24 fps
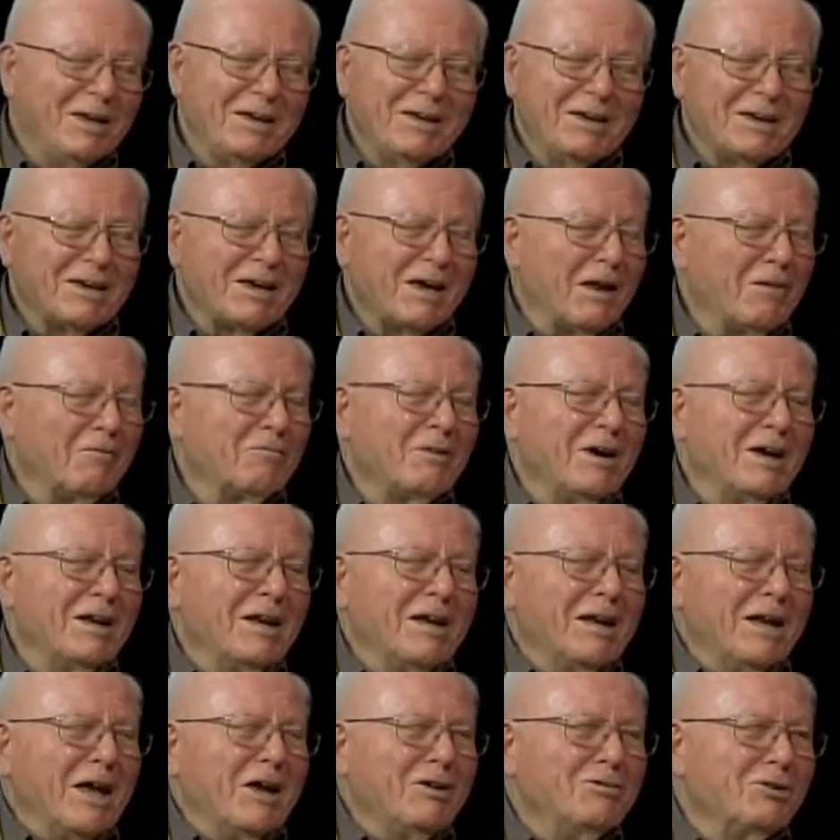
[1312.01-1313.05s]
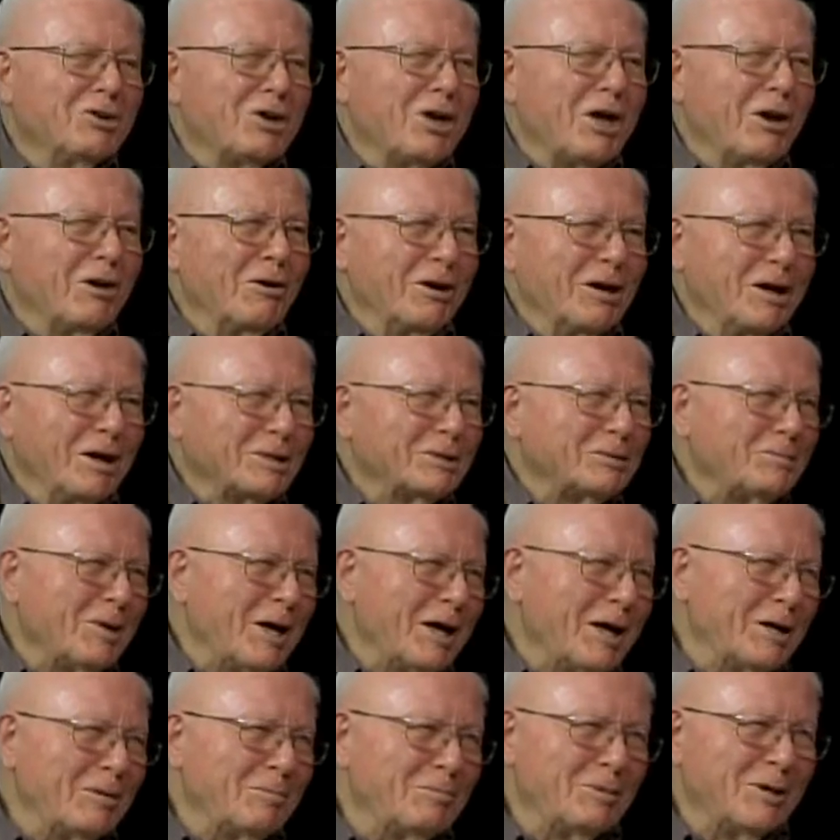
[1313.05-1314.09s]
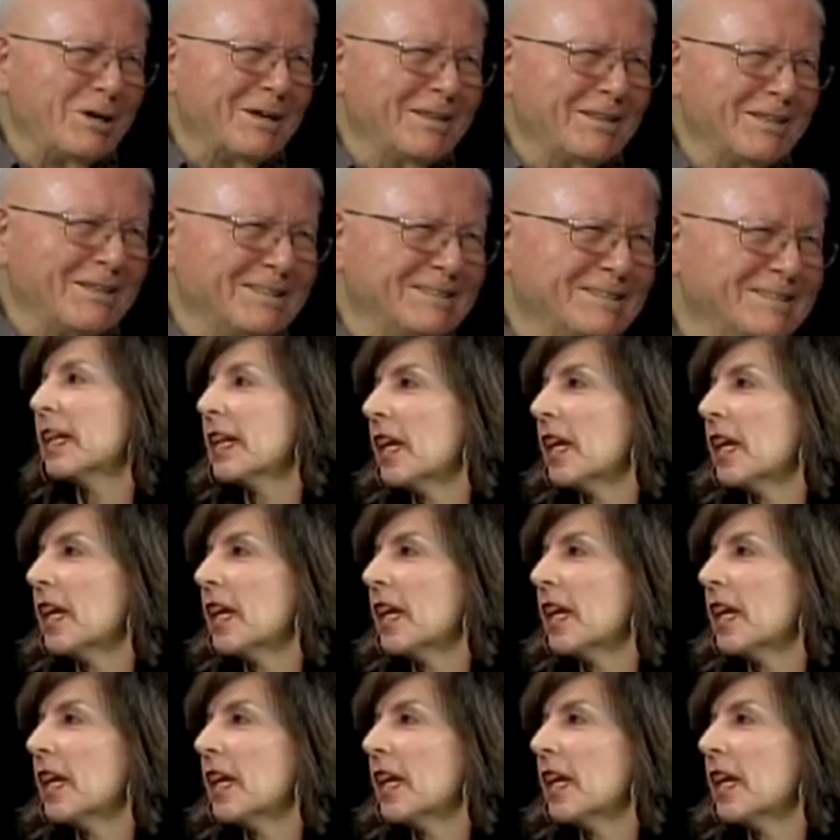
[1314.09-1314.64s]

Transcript: you got to find an educator to expand. And I feel them. like